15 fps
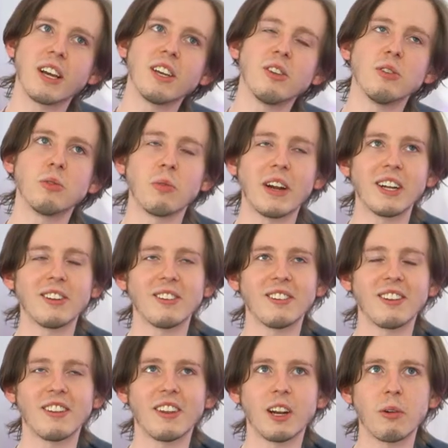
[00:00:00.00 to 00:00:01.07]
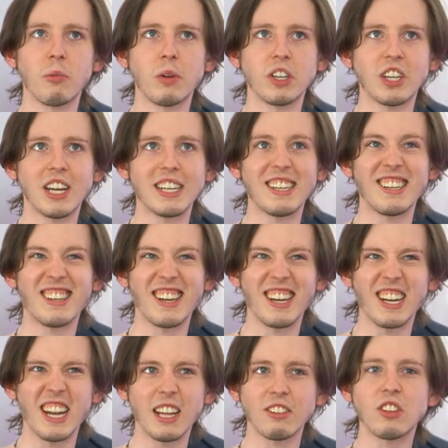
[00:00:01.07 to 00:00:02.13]
I use regularly that I wish I
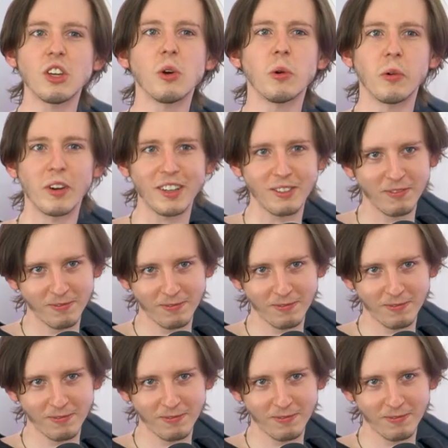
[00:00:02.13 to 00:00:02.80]
didn't have deodorant.